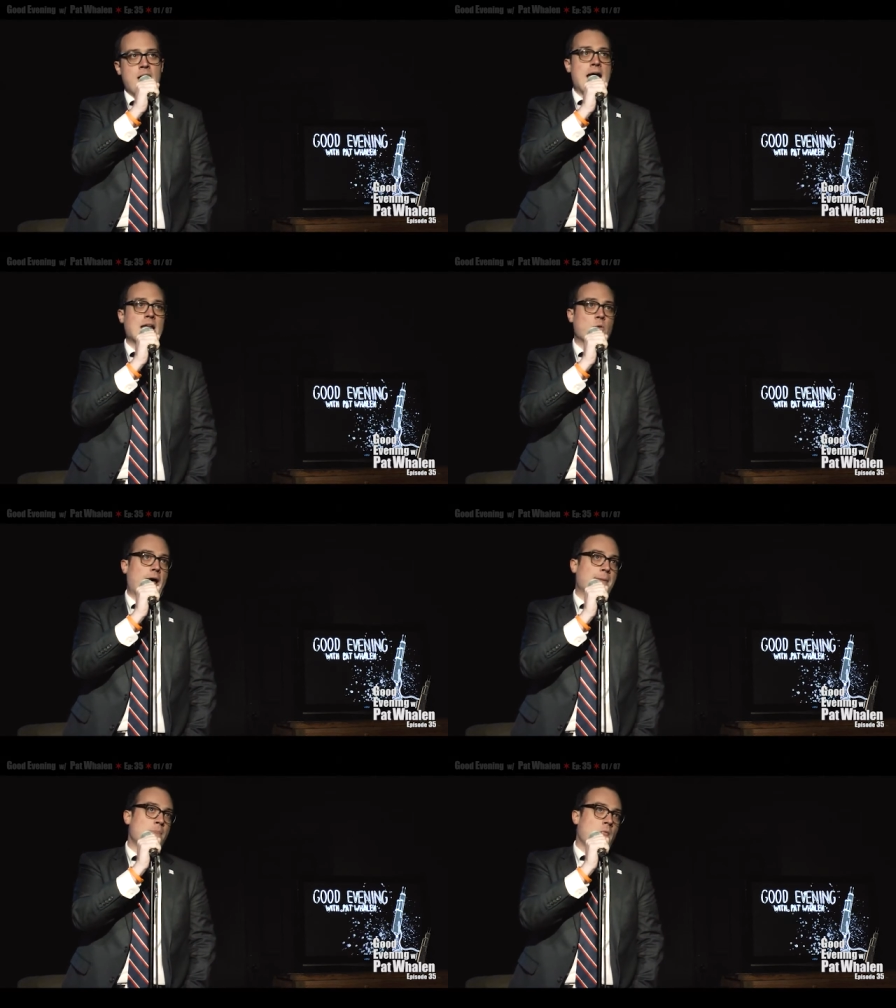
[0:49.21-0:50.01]

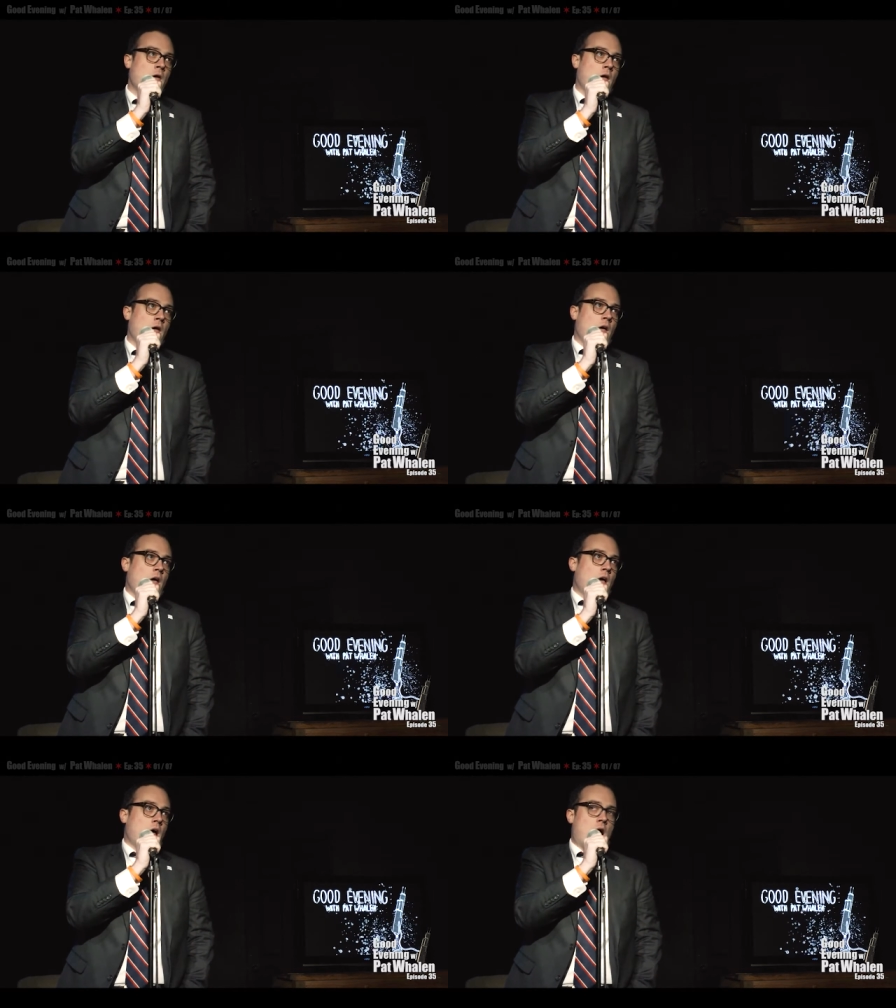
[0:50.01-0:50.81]
Anyway,
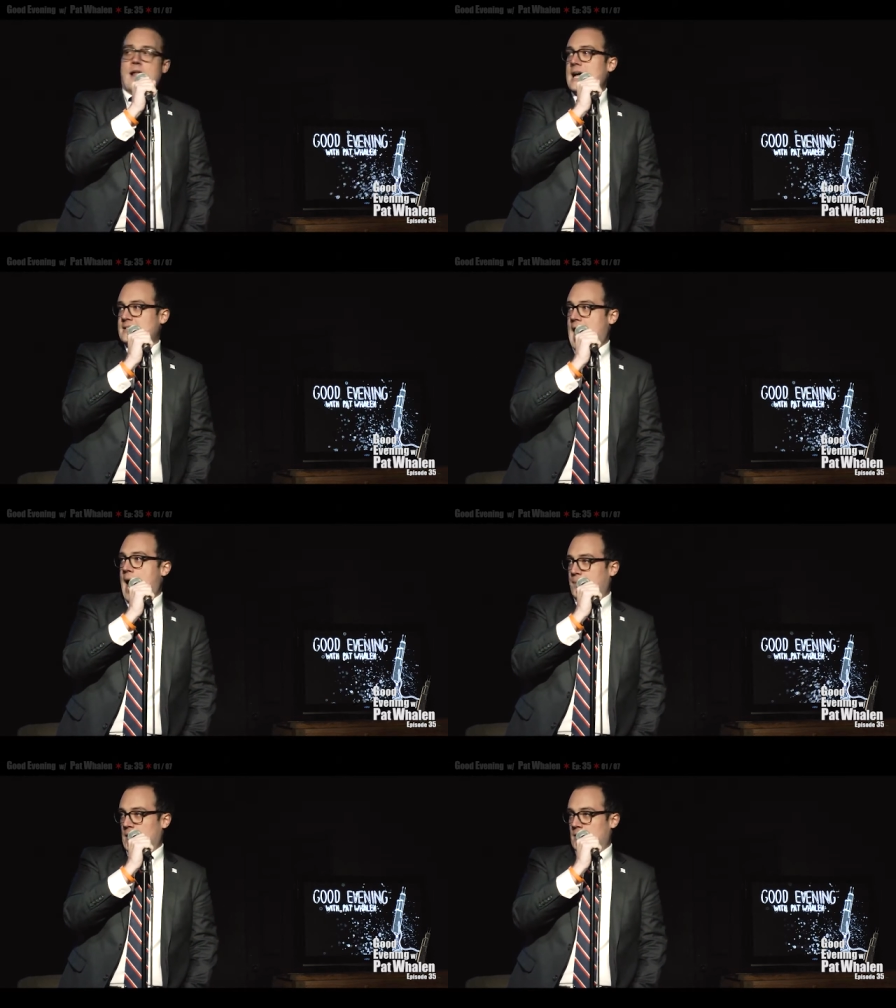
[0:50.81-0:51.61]
a lot's
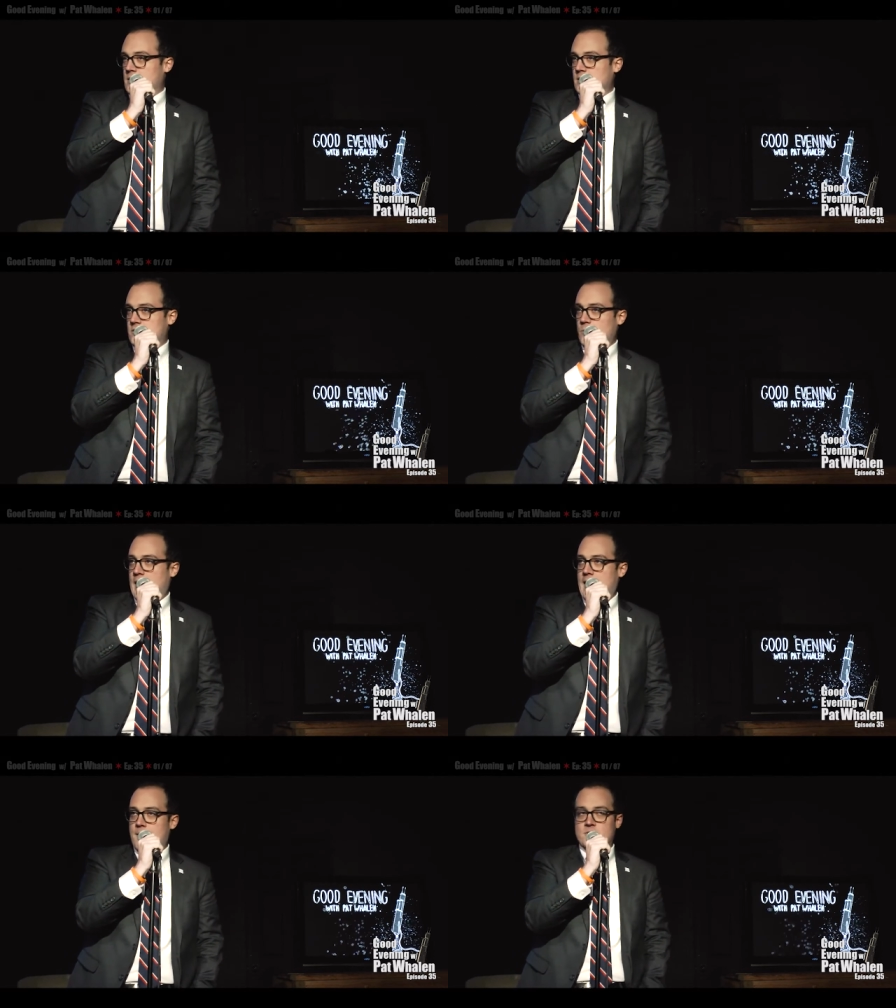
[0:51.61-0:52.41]
happened since we
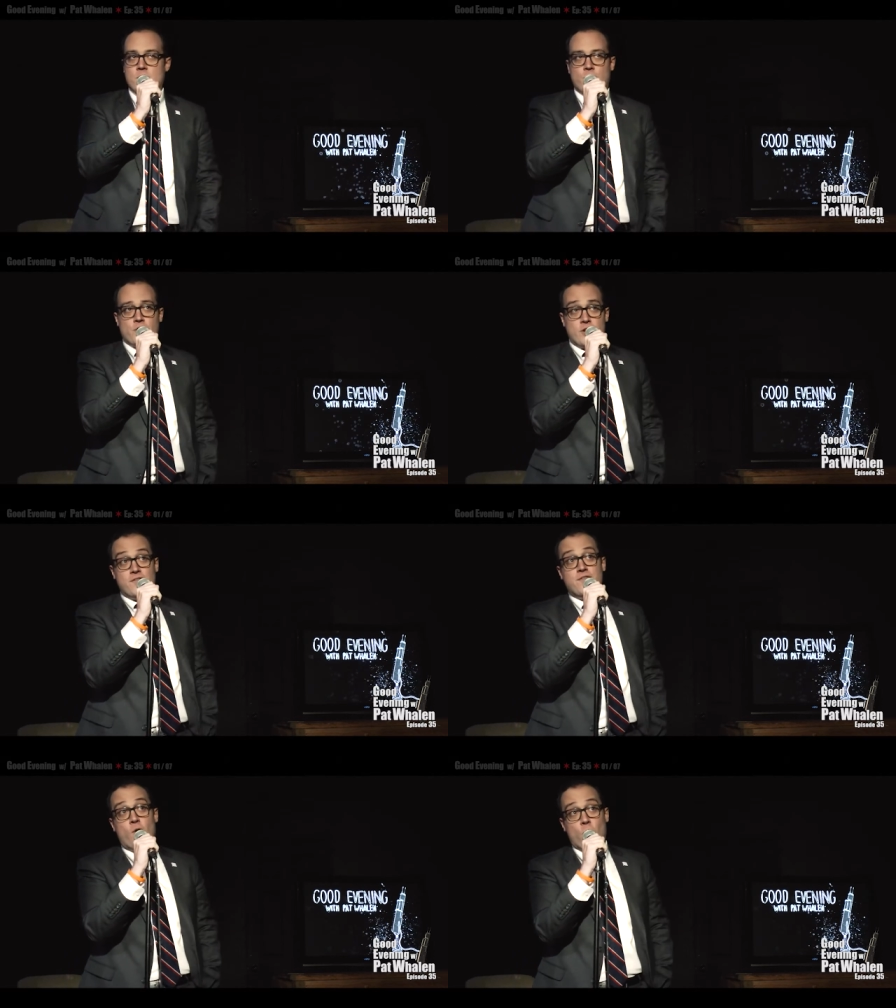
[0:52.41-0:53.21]
had episode
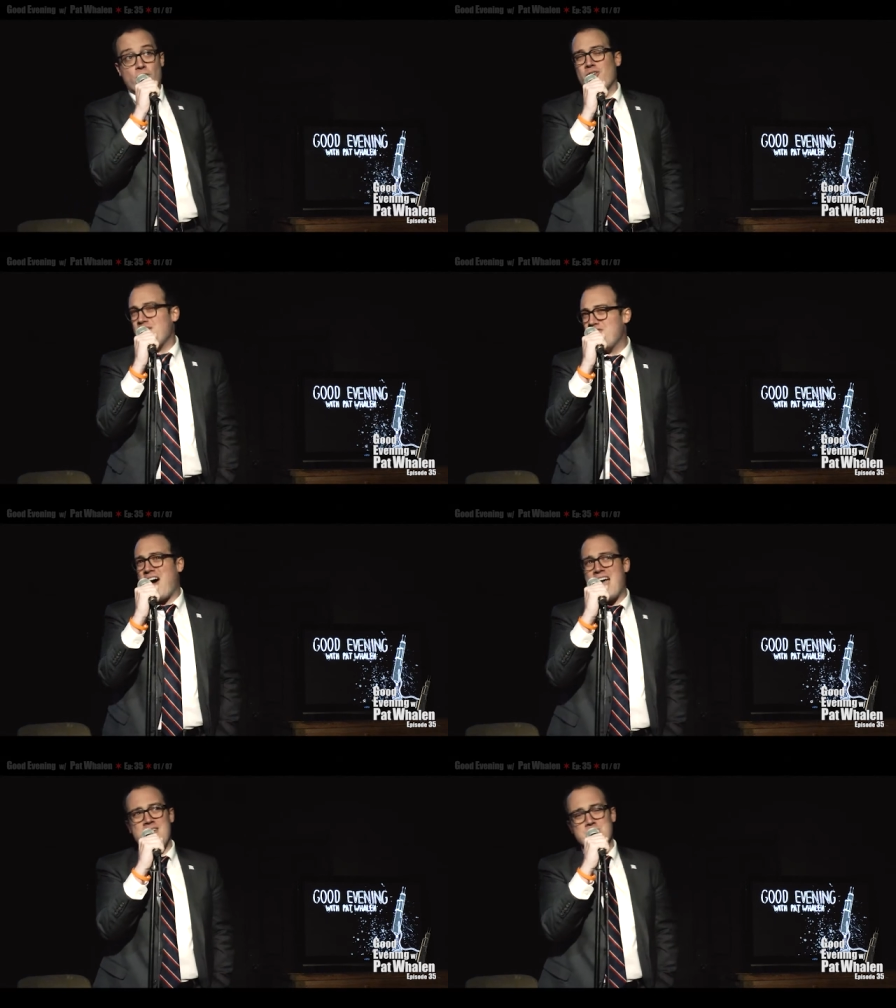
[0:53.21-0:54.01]
34.
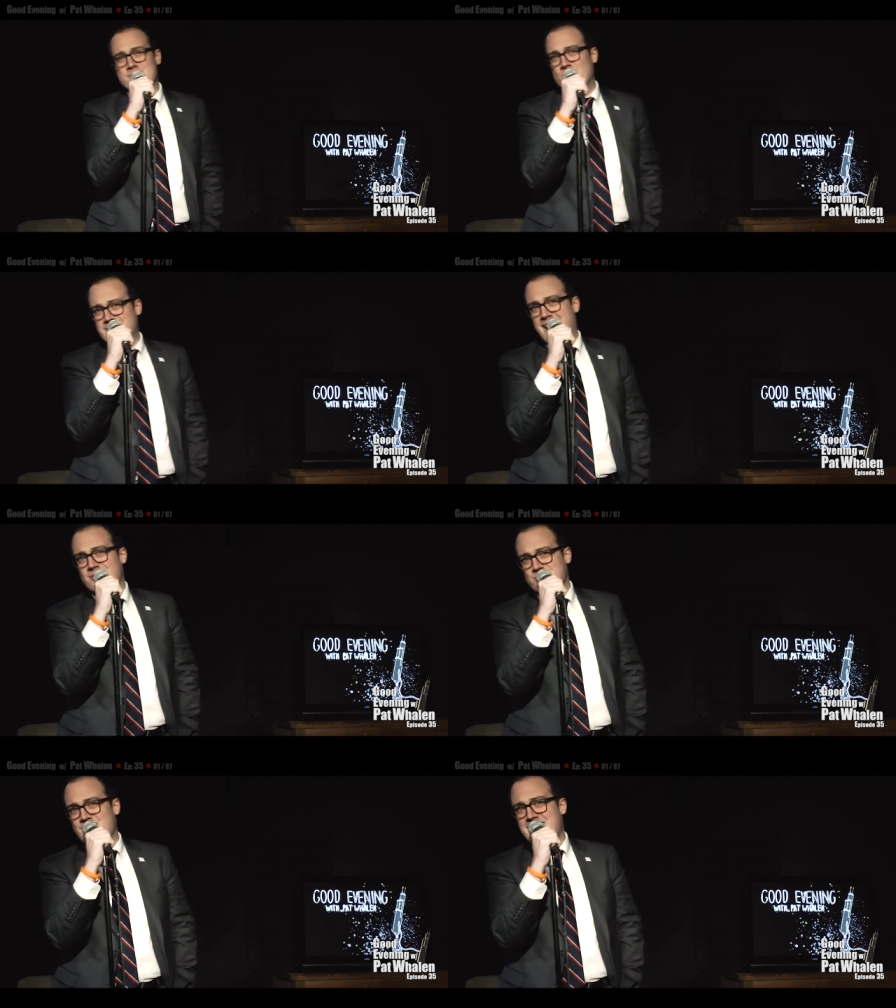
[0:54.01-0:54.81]
35 episodes, Al.
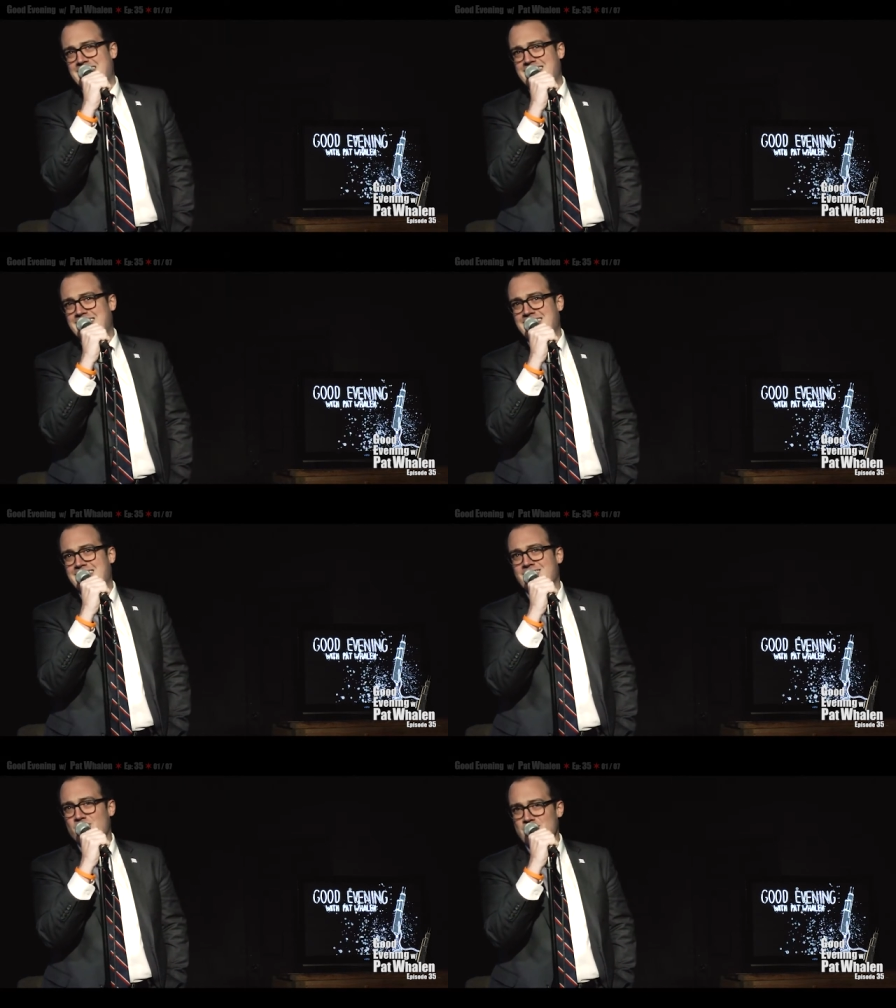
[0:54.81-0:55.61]
Did you hear that?
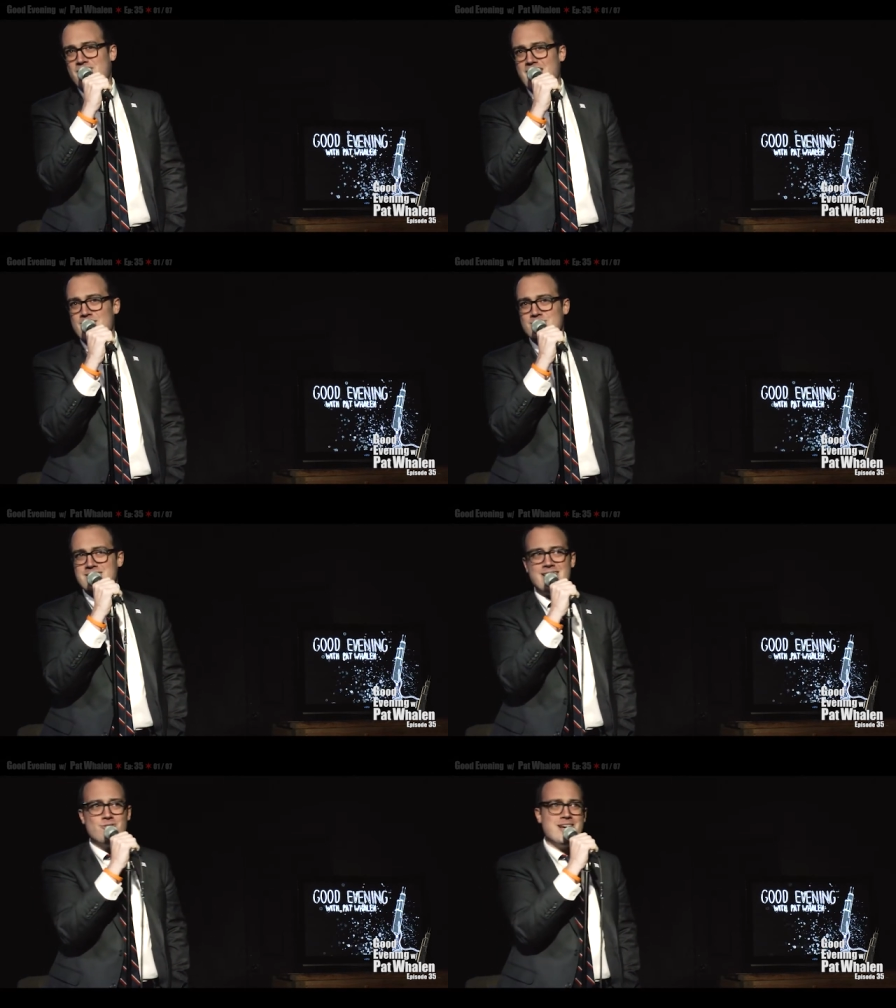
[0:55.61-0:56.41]
35 episodes?
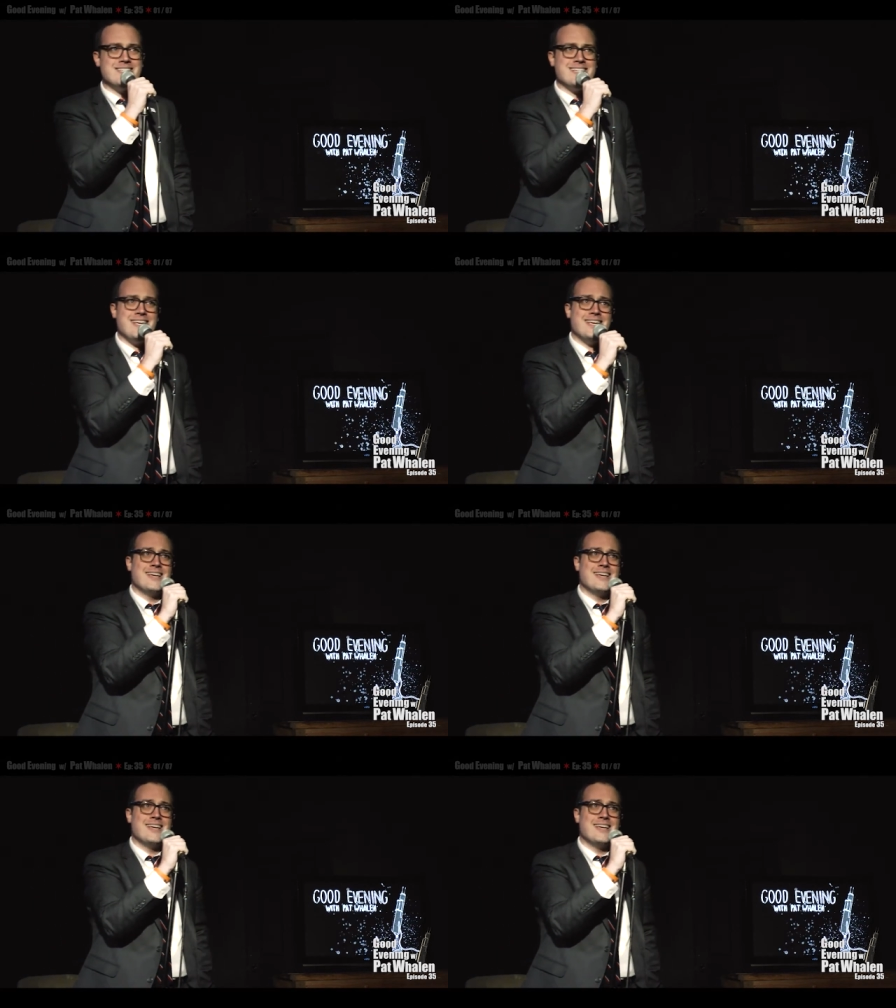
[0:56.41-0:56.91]
Isn't that crazy?